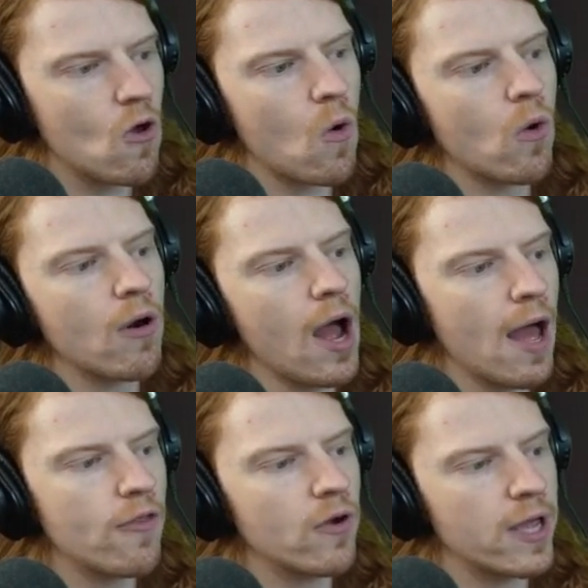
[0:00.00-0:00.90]
or
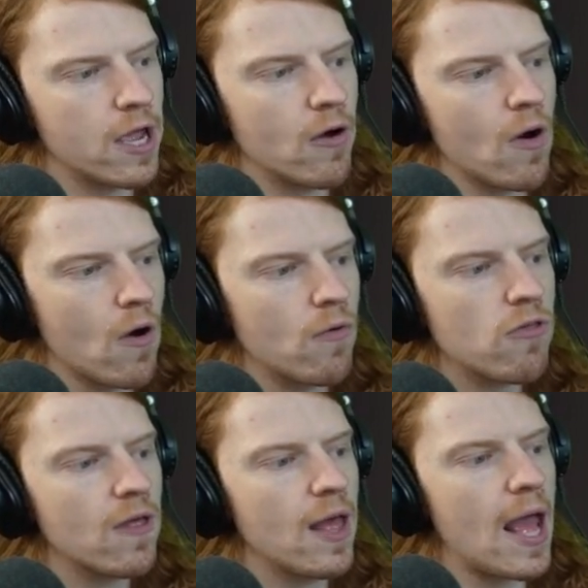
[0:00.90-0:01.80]
other
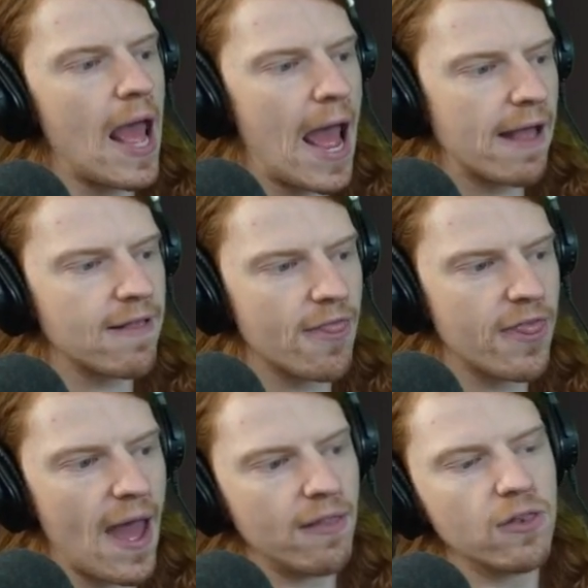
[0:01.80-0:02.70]
heroes at
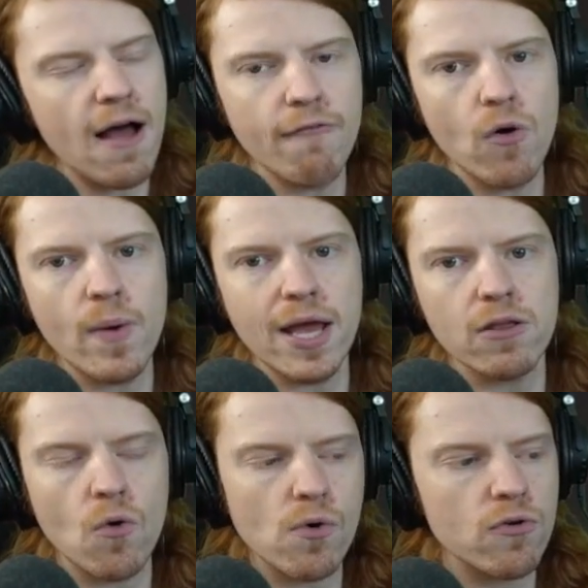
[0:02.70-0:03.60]
that level in
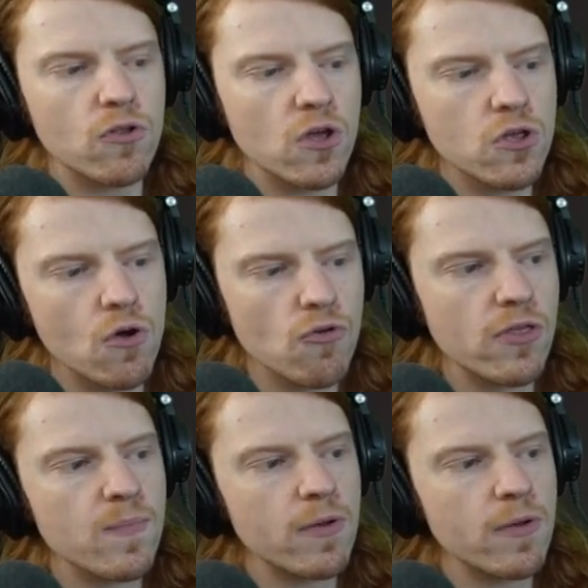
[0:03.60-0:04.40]
order to use them to